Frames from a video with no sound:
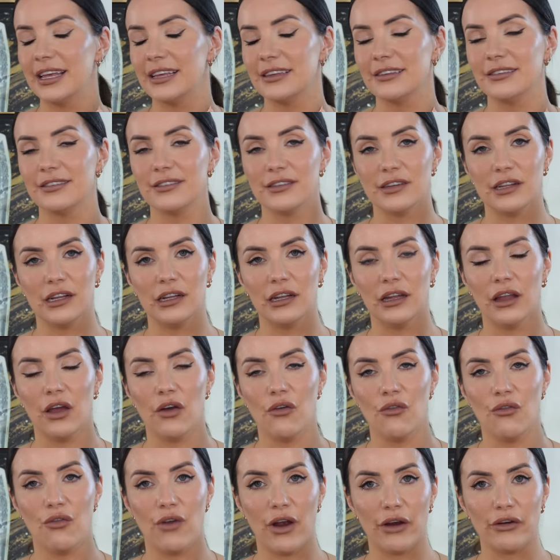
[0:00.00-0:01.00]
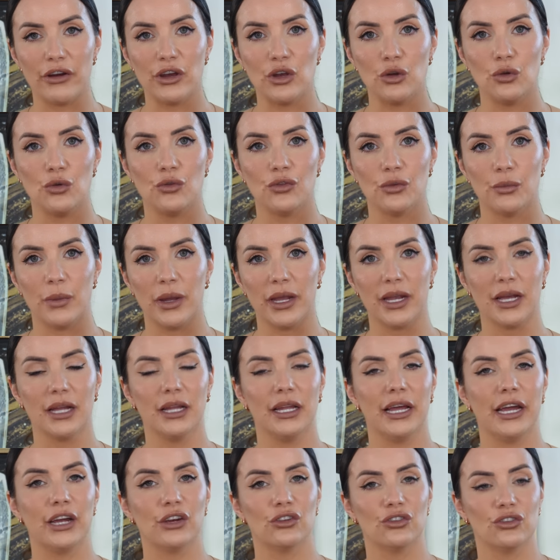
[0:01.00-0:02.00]
it's still very new to my
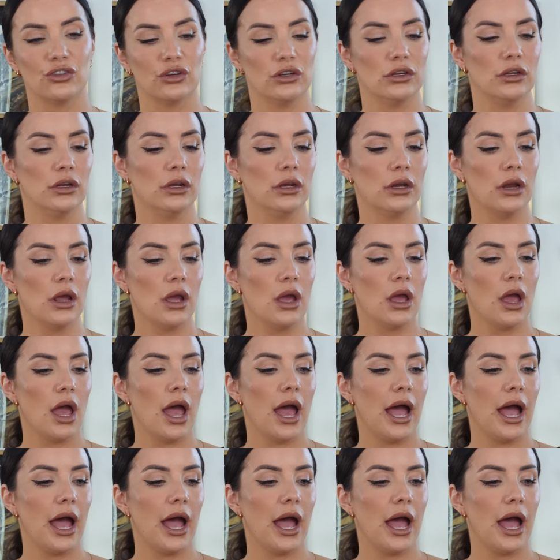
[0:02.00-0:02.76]
collection.